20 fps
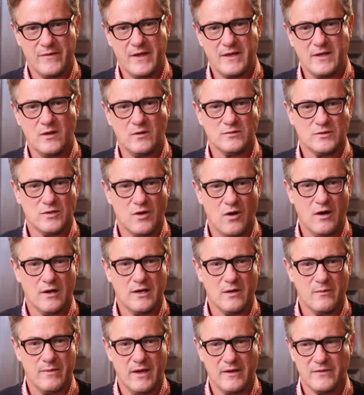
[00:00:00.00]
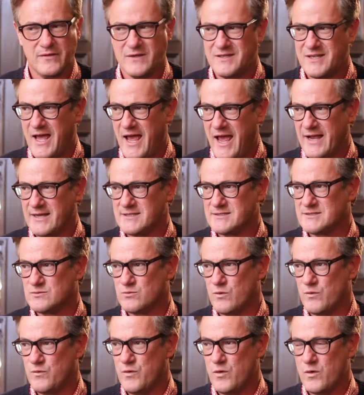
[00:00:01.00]
They don't talk about the tax
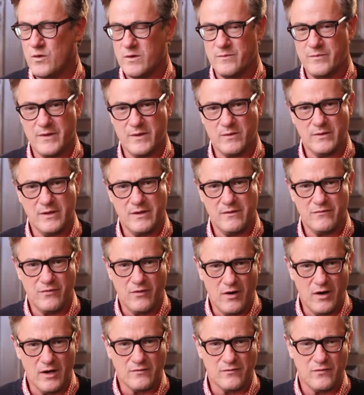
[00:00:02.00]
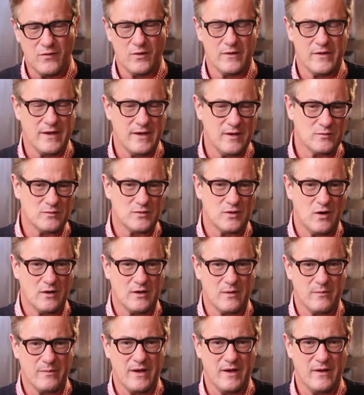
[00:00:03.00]
reform that we fought for. They don't
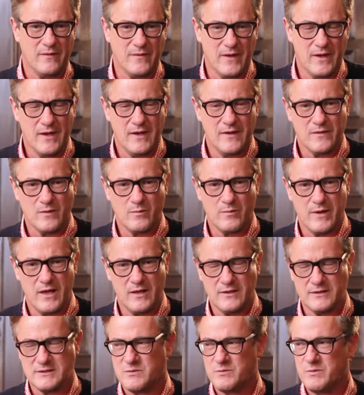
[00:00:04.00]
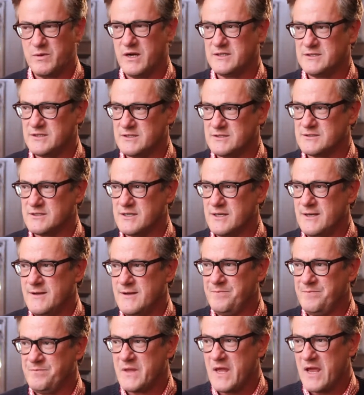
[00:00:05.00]
talk about the balanced budgets.
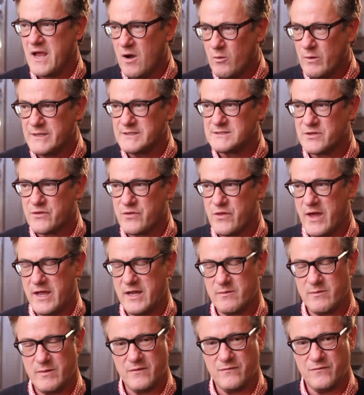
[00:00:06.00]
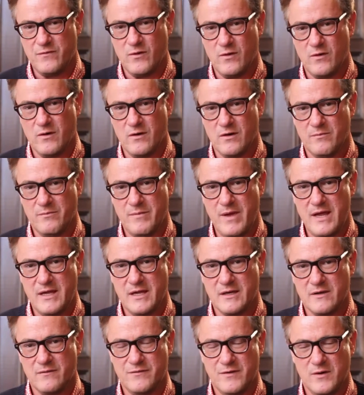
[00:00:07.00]
They always thank me for
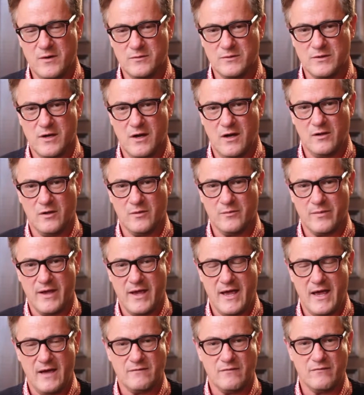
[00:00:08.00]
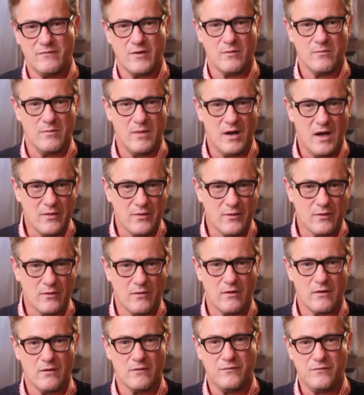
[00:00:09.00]
making a phone call on behalf of their mother
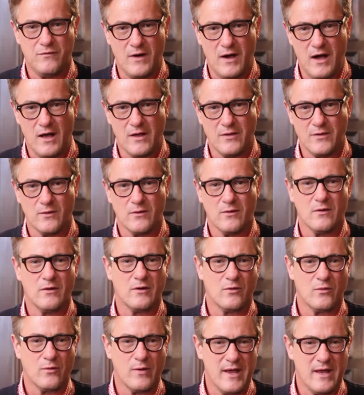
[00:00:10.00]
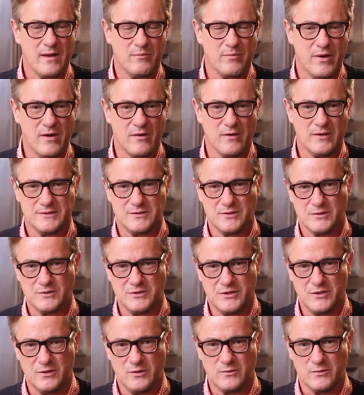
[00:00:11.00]
or father or grandparents or
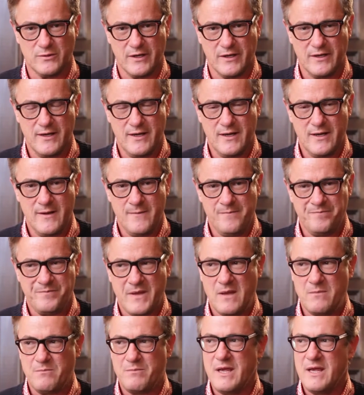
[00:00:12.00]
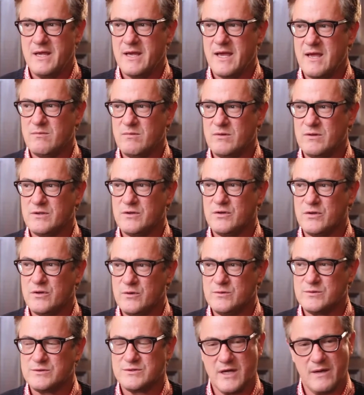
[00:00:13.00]
children and being able to
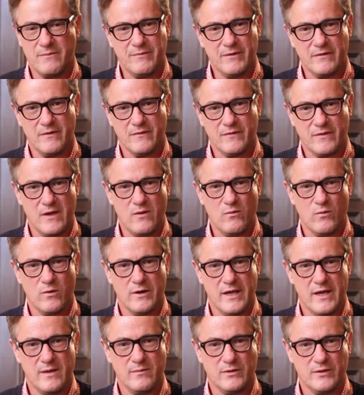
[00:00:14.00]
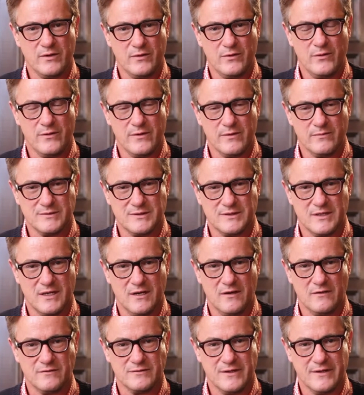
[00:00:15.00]
do something that they weren't able to do
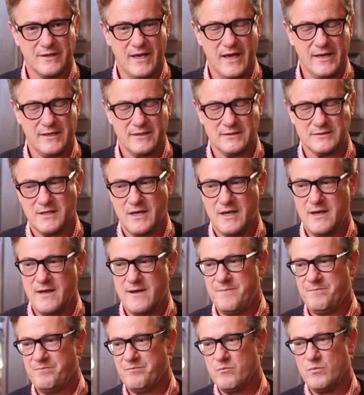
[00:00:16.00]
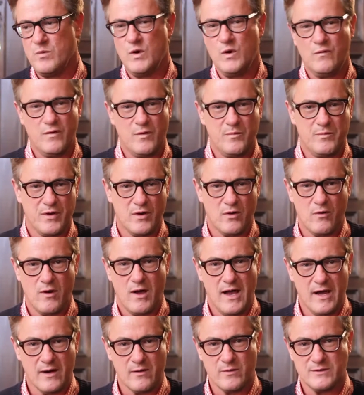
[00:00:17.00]
themselves. And that is move a
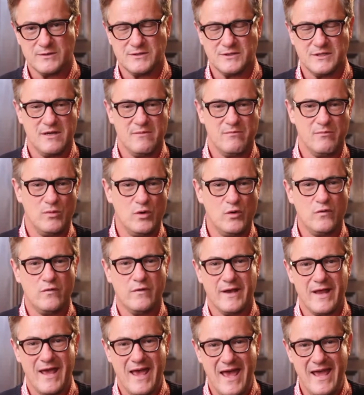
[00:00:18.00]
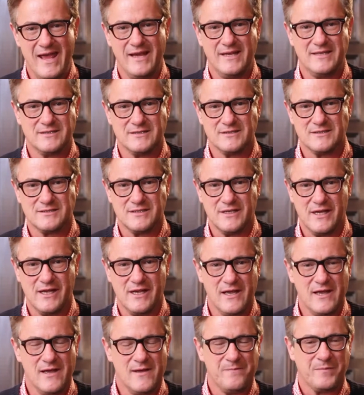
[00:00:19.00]
bureaucracy, move an
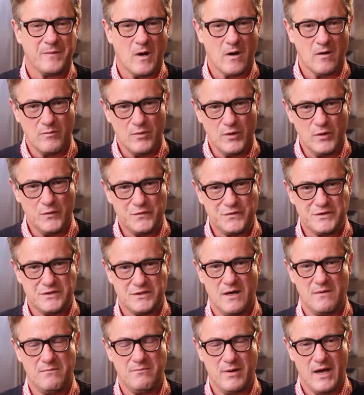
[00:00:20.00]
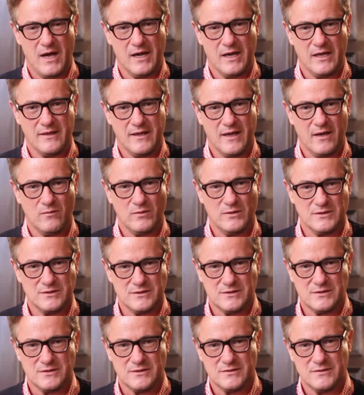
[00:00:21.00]
agency, or move somebody that
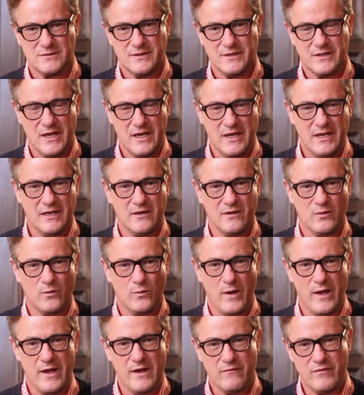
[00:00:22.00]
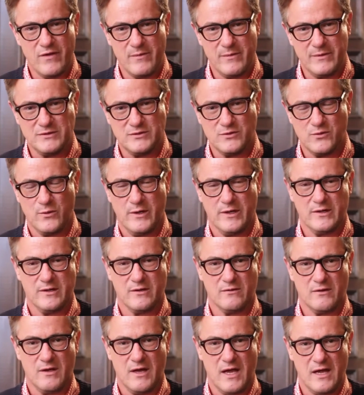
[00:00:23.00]
was getting in the way of them enjoying
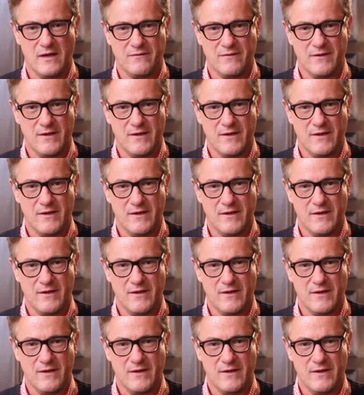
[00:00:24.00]
their life.